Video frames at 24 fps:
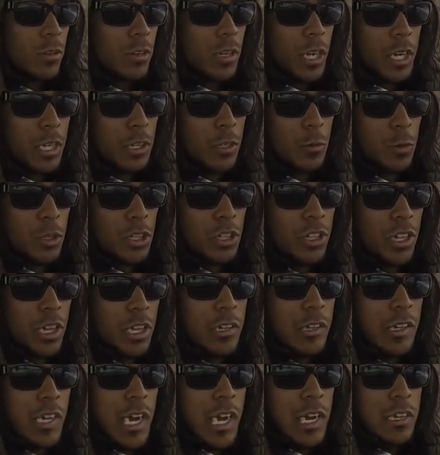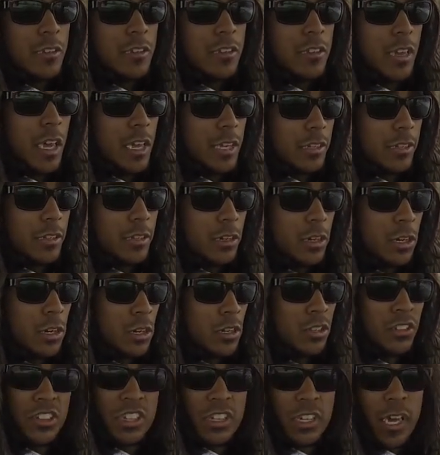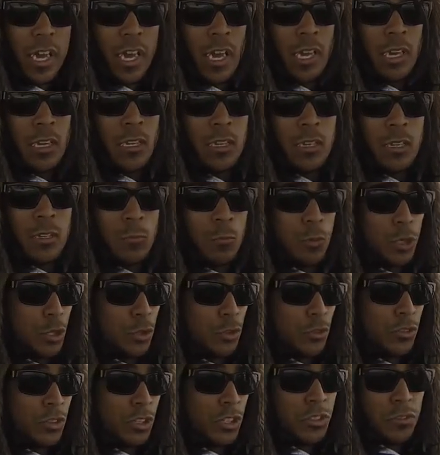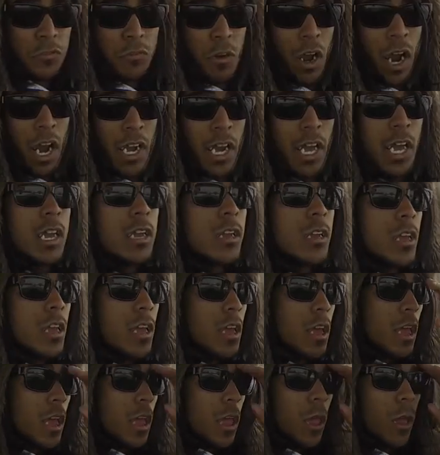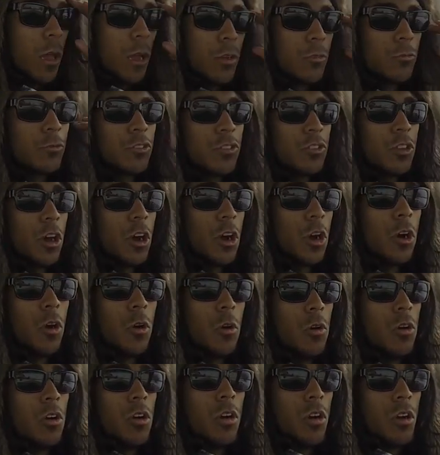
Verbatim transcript: I didn't know what to tell you guys until today, which is the Friday. So,